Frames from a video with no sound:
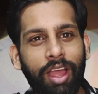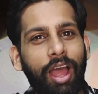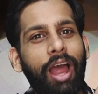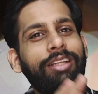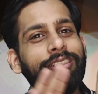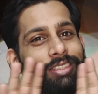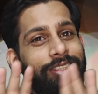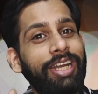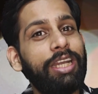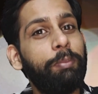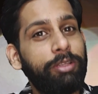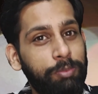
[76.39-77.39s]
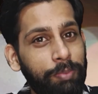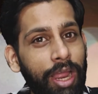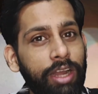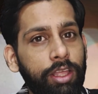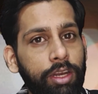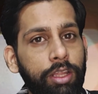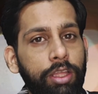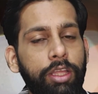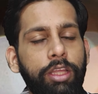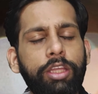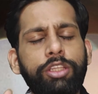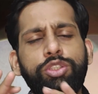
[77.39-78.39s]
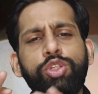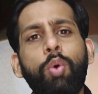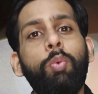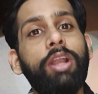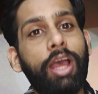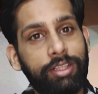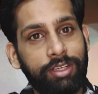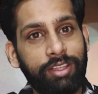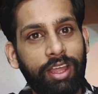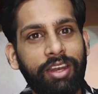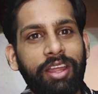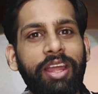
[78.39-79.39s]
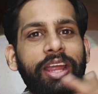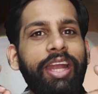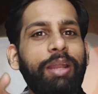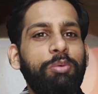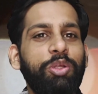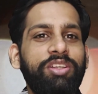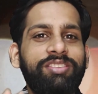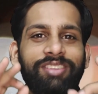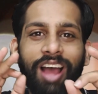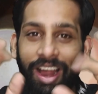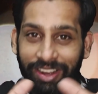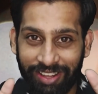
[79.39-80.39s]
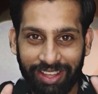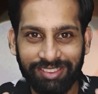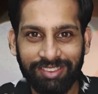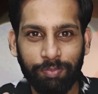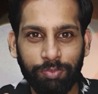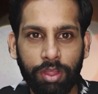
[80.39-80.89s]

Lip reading: And this database planner is no one other than AWS RDS.